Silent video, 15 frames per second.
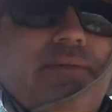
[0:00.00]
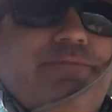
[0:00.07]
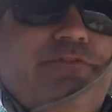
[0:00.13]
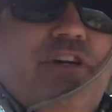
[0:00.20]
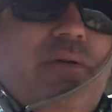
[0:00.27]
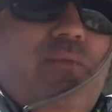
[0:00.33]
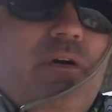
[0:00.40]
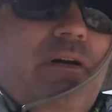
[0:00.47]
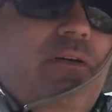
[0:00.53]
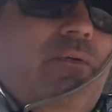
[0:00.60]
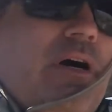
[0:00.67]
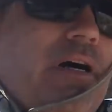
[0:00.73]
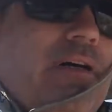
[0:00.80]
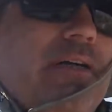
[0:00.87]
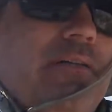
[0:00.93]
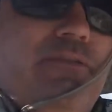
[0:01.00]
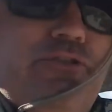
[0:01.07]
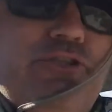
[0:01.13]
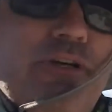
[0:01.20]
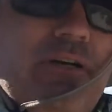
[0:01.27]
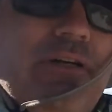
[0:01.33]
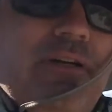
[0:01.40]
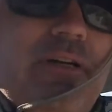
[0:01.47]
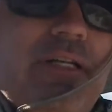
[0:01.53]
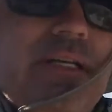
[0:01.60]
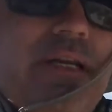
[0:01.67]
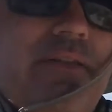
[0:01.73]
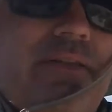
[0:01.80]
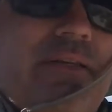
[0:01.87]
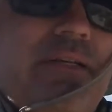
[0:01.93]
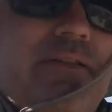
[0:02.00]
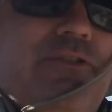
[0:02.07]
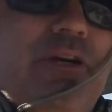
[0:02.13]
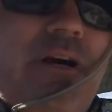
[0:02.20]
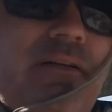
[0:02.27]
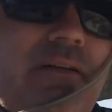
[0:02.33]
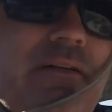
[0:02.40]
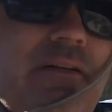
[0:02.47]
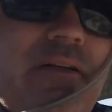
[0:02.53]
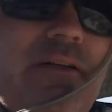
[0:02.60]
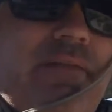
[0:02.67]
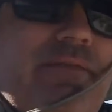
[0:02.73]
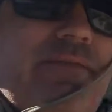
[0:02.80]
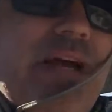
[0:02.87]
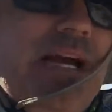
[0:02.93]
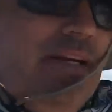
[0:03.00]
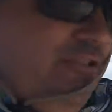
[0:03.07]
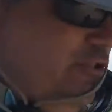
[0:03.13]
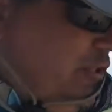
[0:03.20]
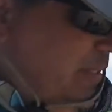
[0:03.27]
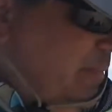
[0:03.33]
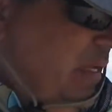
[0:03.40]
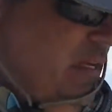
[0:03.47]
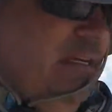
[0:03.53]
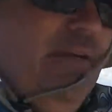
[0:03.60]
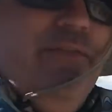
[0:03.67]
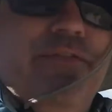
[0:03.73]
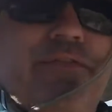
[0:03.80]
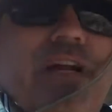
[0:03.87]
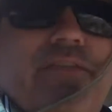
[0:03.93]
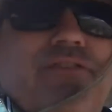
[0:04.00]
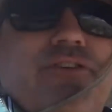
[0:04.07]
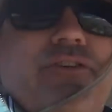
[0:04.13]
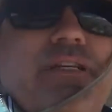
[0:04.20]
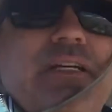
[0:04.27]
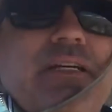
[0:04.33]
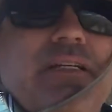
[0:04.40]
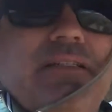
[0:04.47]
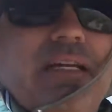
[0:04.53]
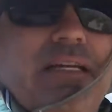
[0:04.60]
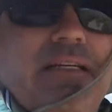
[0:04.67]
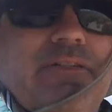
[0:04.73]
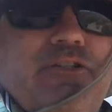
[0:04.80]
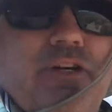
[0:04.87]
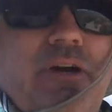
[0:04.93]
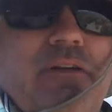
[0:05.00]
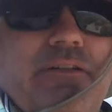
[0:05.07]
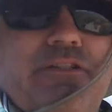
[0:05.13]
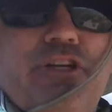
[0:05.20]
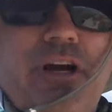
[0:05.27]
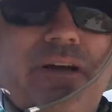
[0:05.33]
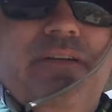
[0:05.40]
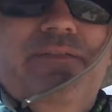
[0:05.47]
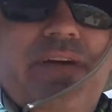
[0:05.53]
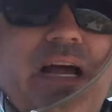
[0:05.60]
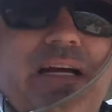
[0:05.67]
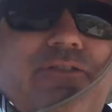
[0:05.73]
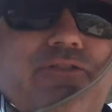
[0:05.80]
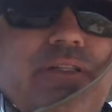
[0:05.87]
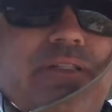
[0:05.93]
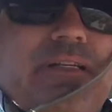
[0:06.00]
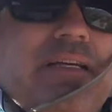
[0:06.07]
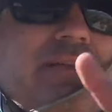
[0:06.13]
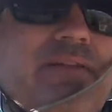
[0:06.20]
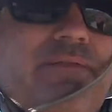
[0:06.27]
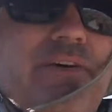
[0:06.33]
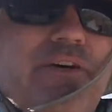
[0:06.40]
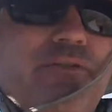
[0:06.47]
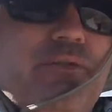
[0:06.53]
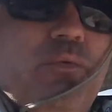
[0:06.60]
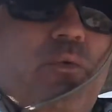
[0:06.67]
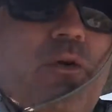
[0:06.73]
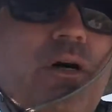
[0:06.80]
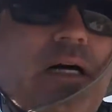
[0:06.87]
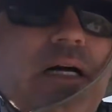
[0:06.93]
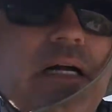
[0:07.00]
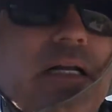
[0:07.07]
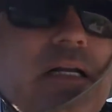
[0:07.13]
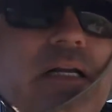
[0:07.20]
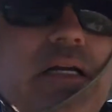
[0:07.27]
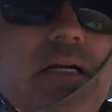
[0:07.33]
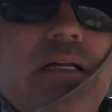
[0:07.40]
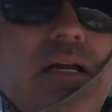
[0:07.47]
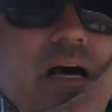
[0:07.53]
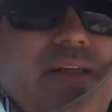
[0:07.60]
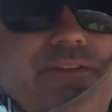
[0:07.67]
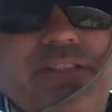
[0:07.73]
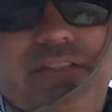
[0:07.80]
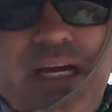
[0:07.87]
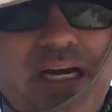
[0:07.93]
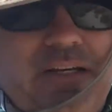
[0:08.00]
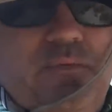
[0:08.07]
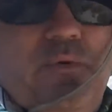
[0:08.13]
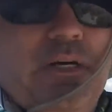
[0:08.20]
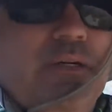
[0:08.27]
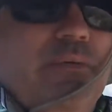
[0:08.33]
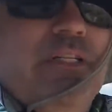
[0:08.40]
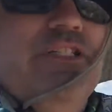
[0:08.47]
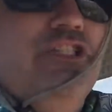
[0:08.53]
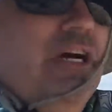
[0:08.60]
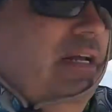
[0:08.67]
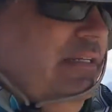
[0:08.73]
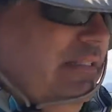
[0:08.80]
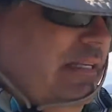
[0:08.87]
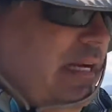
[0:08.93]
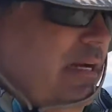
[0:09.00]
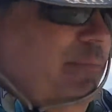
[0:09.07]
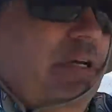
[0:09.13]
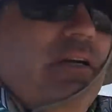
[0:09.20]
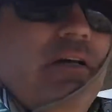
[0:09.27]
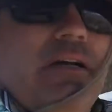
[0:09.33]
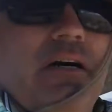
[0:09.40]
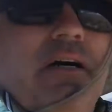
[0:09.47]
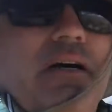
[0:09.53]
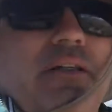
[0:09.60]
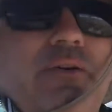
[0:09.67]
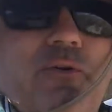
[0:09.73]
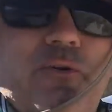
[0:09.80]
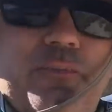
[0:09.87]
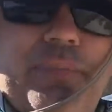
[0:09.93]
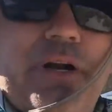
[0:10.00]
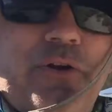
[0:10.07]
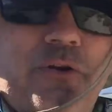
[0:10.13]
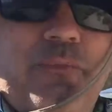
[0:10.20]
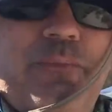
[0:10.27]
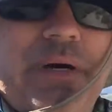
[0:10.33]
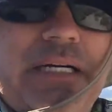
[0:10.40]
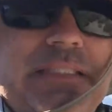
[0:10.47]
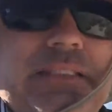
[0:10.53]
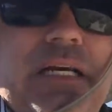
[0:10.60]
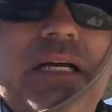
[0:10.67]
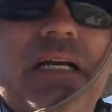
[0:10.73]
from Willy Wonka, Charlie and the Chocolate Factory. If you've never seen Charlie and the Chocolate Factory, see the first one, not the second one with Johnny Depp. The Oompa Loompas,